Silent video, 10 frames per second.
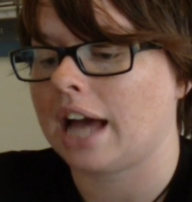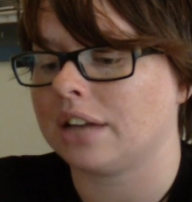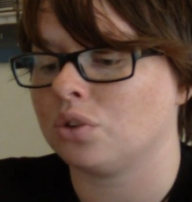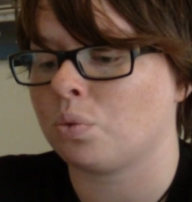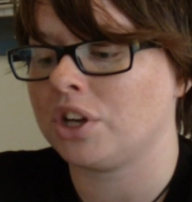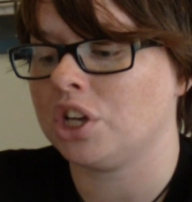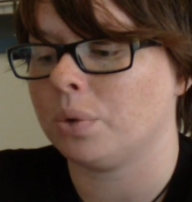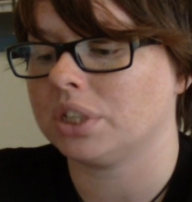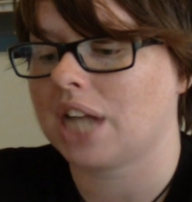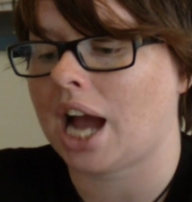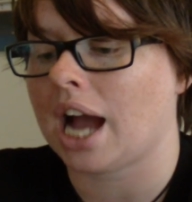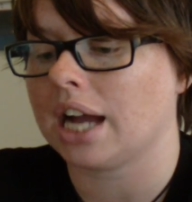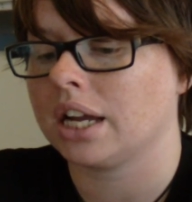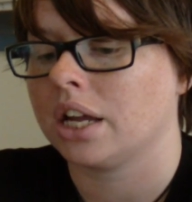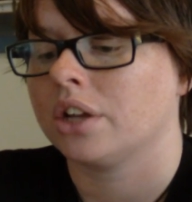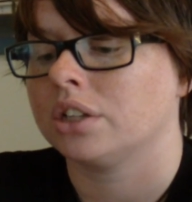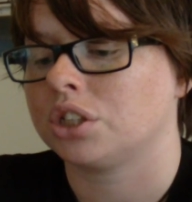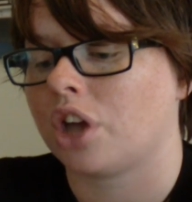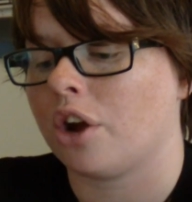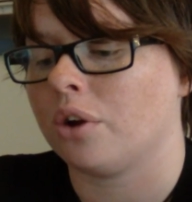and when you attack.
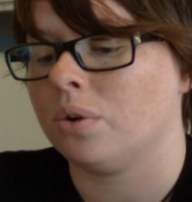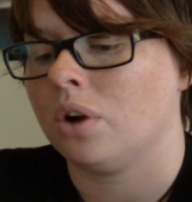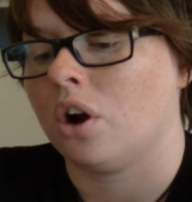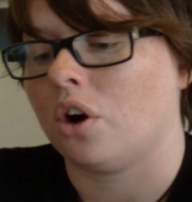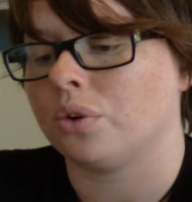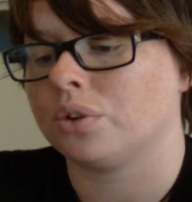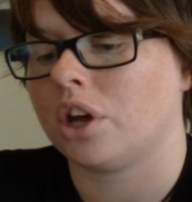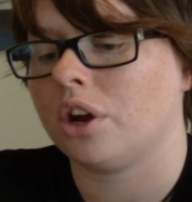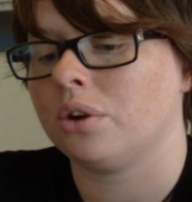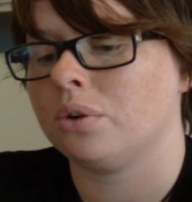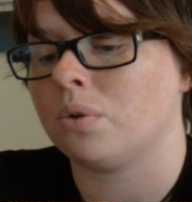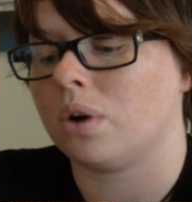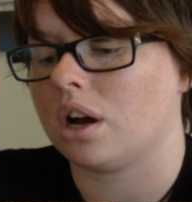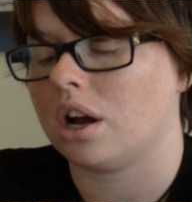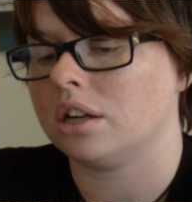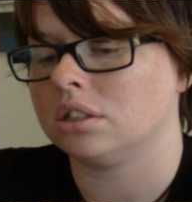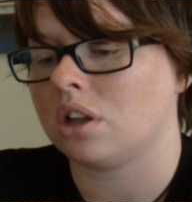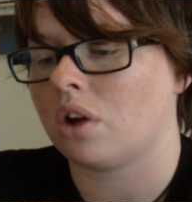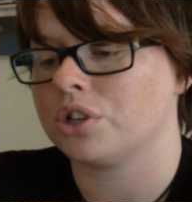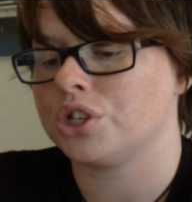So although
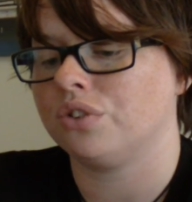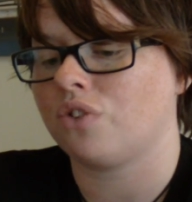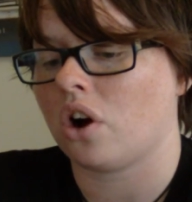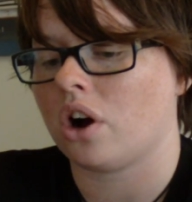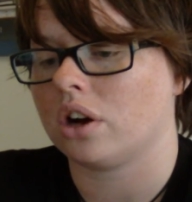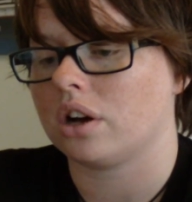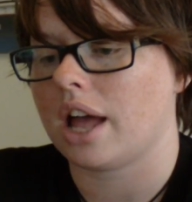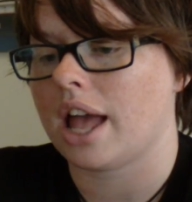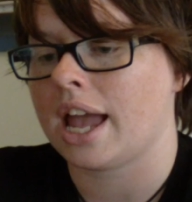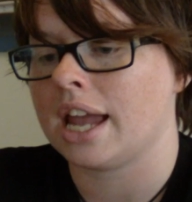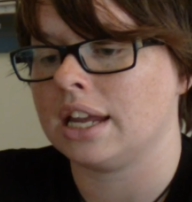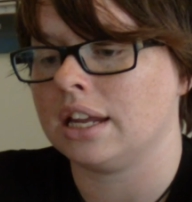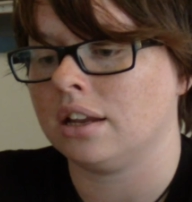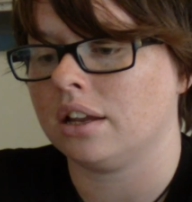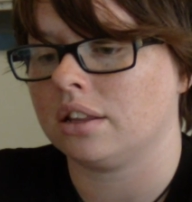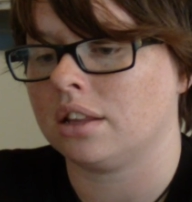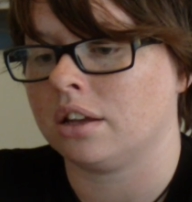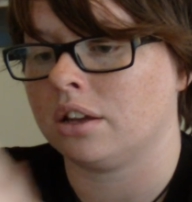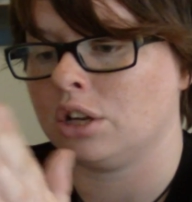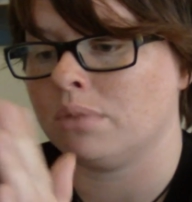as long as you've got
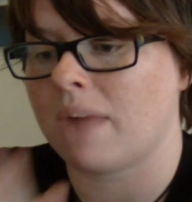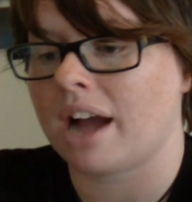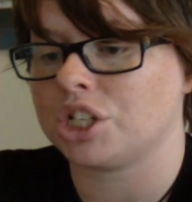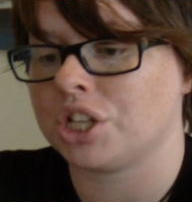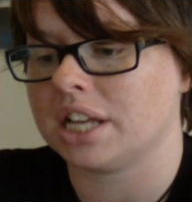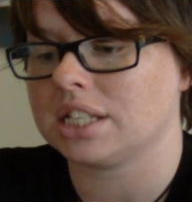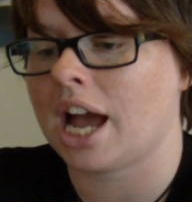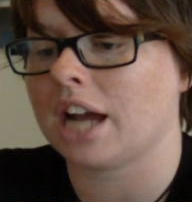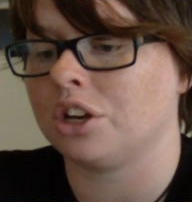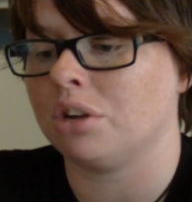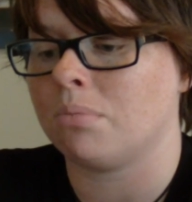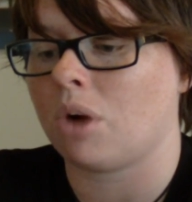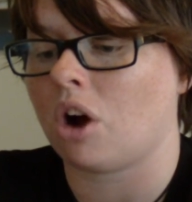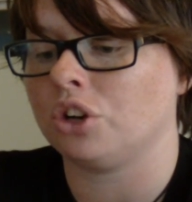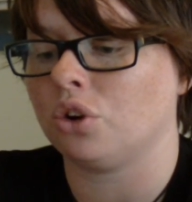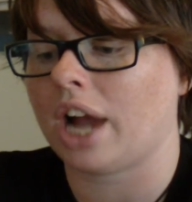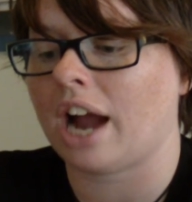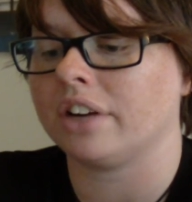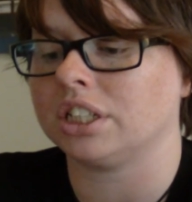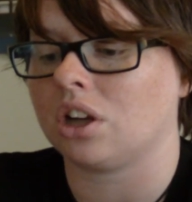you match the attack number on your
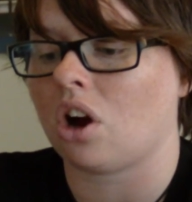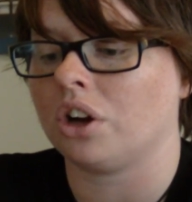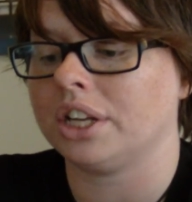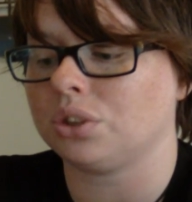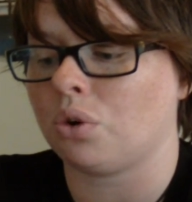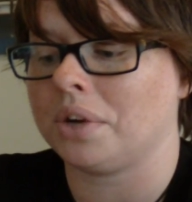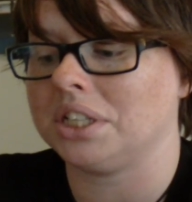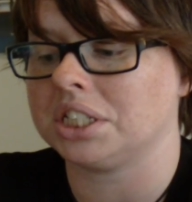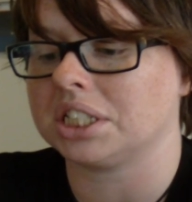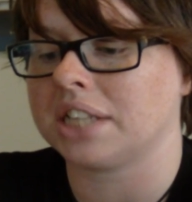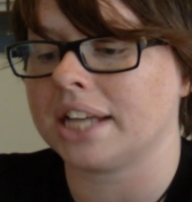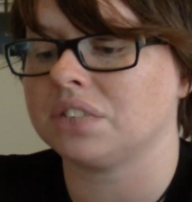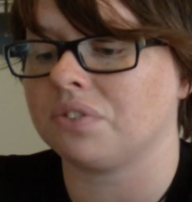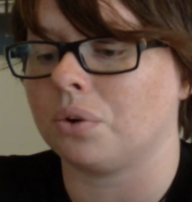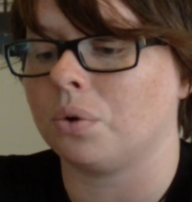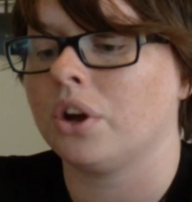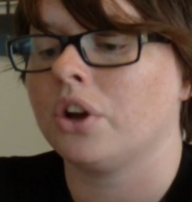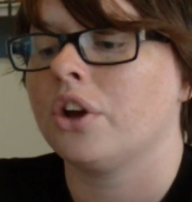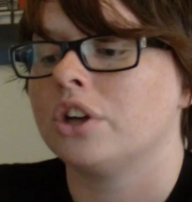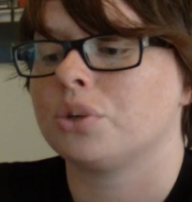character card, it's always successful.
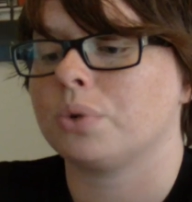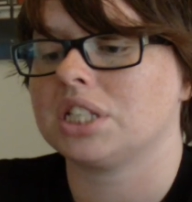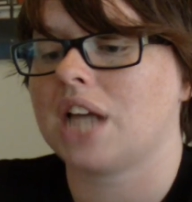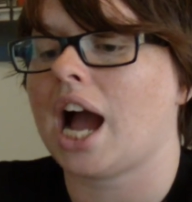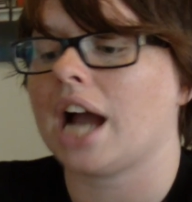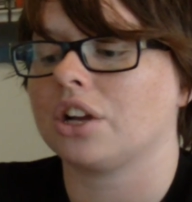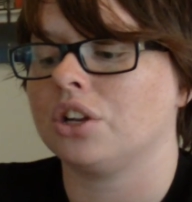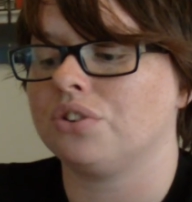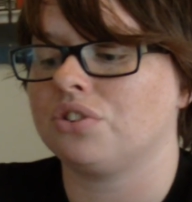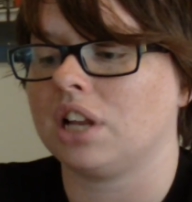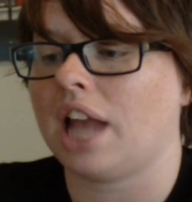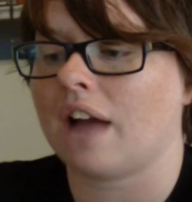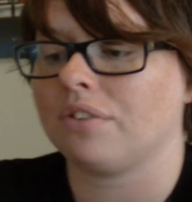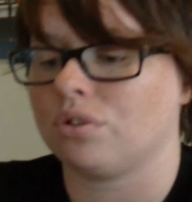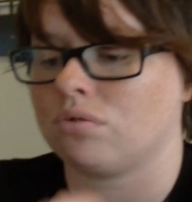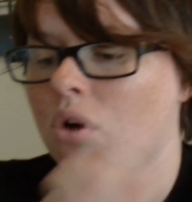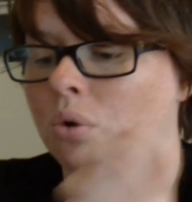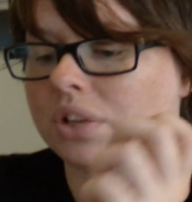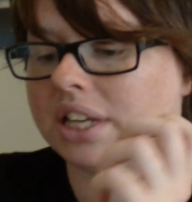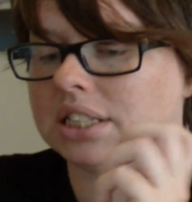To attack, you still have to
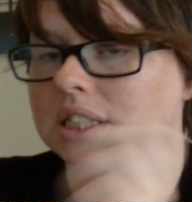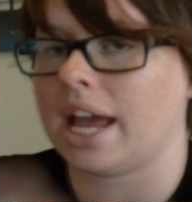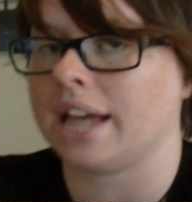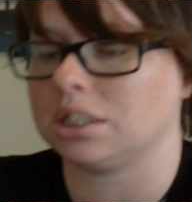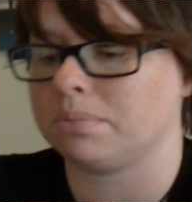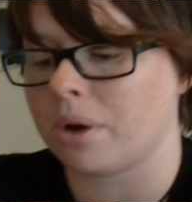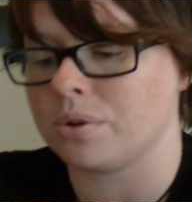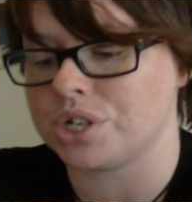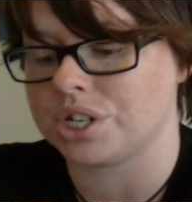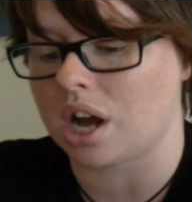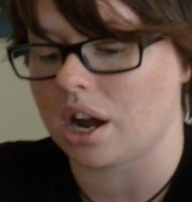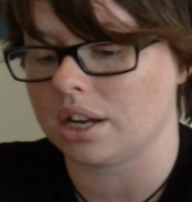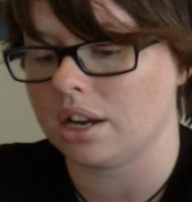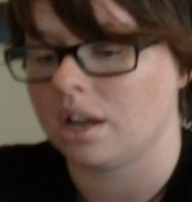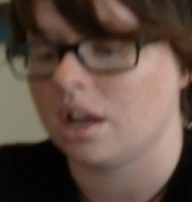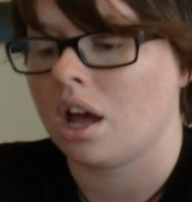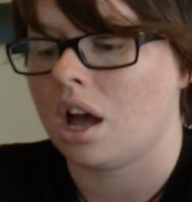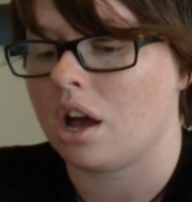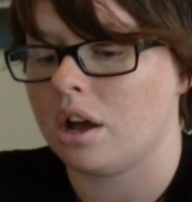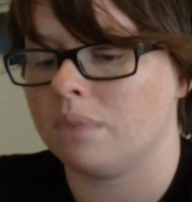roll this exposure die.
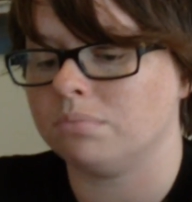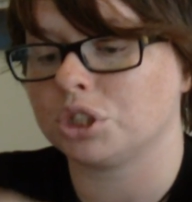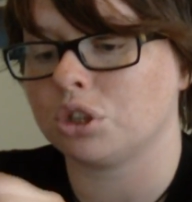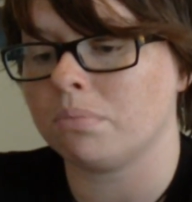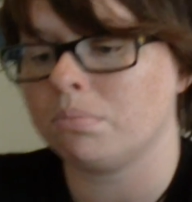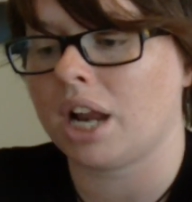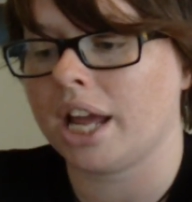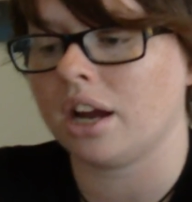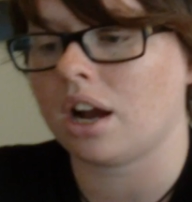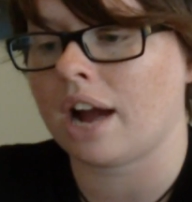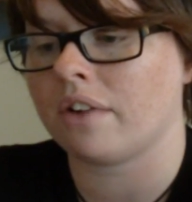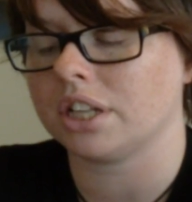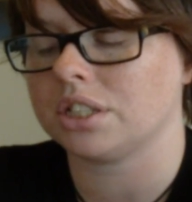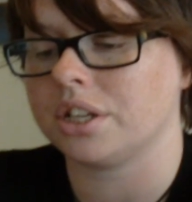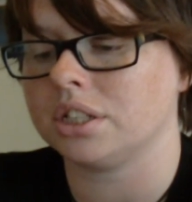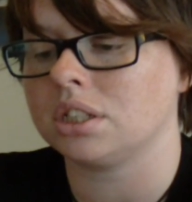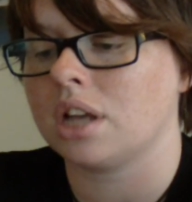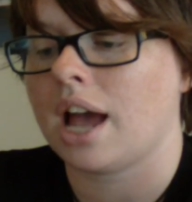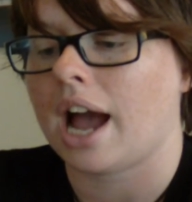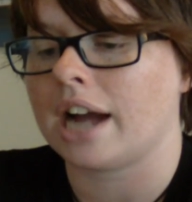Some player characters
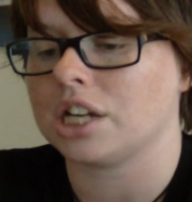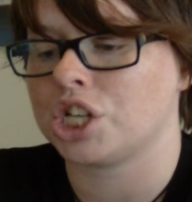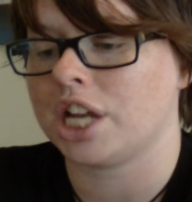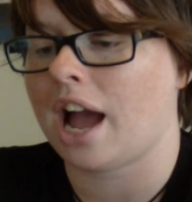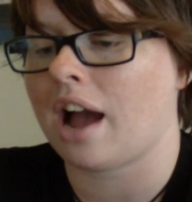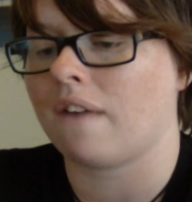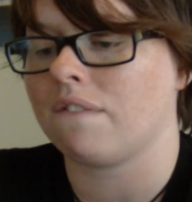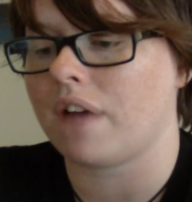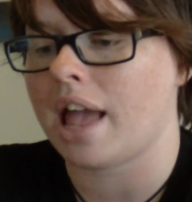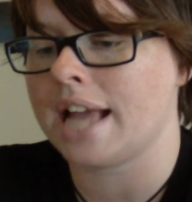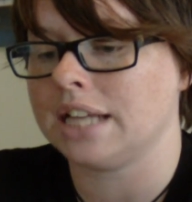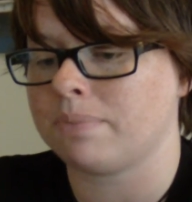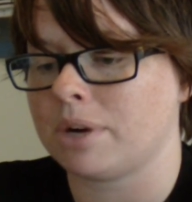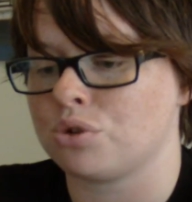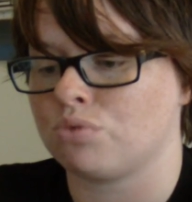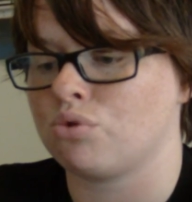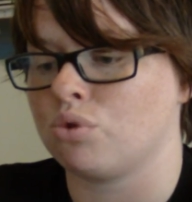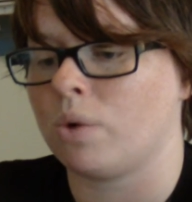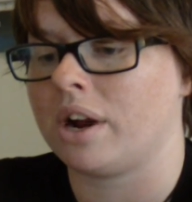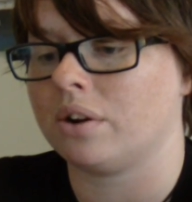actually have a special
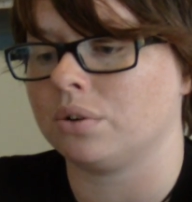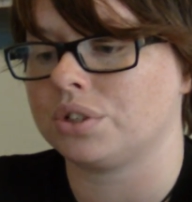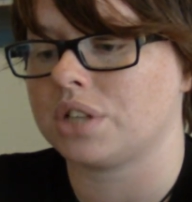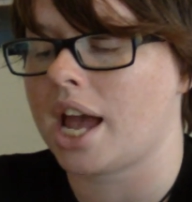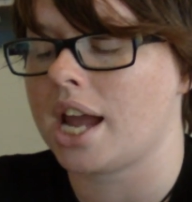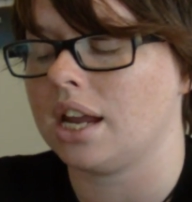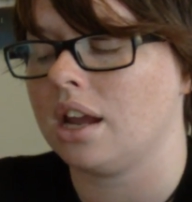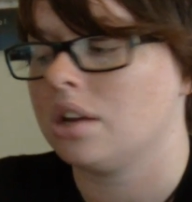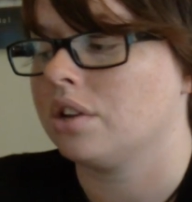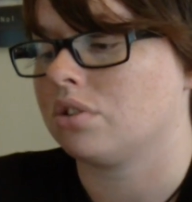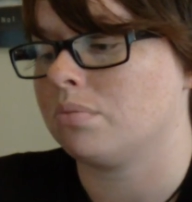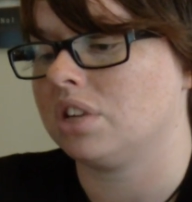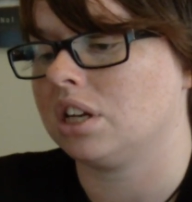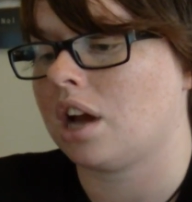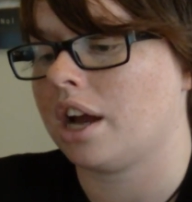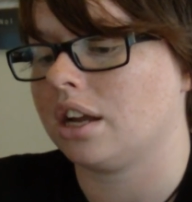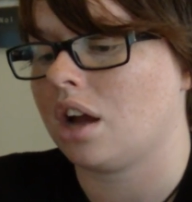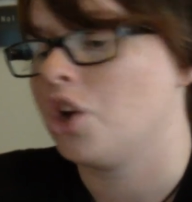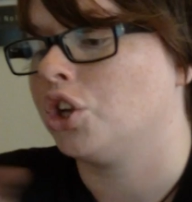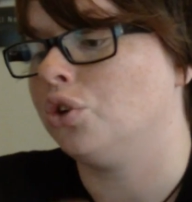rule where it will say something like
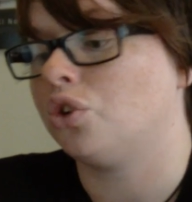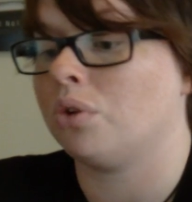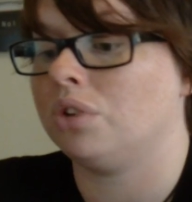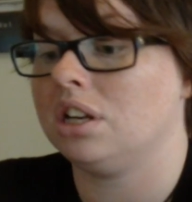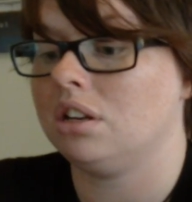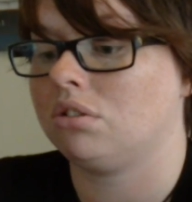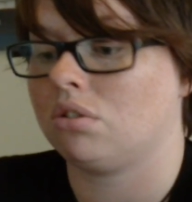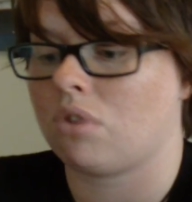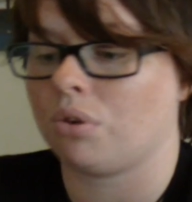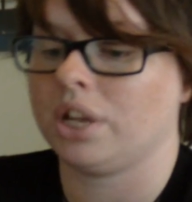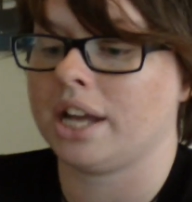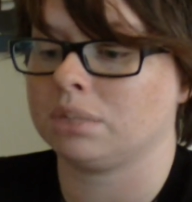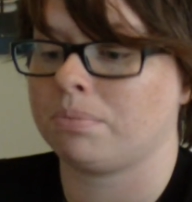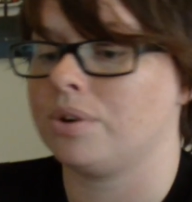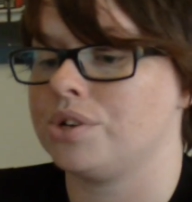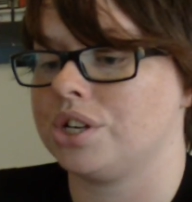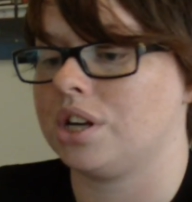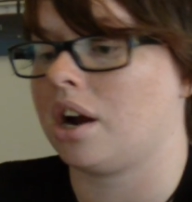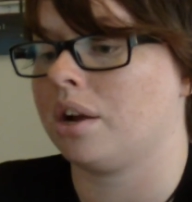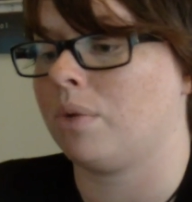you don't need to roll the exposure
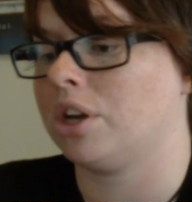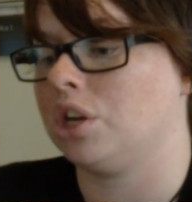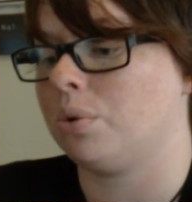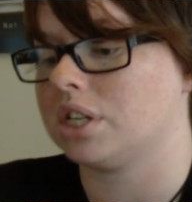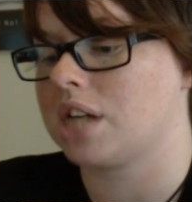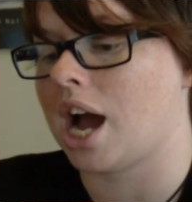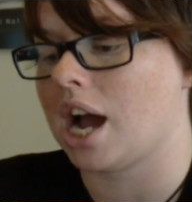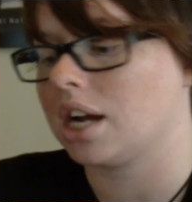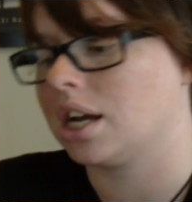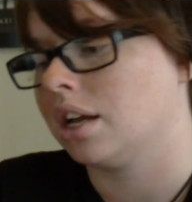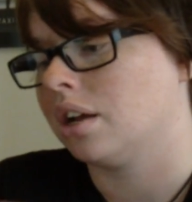die when you attack,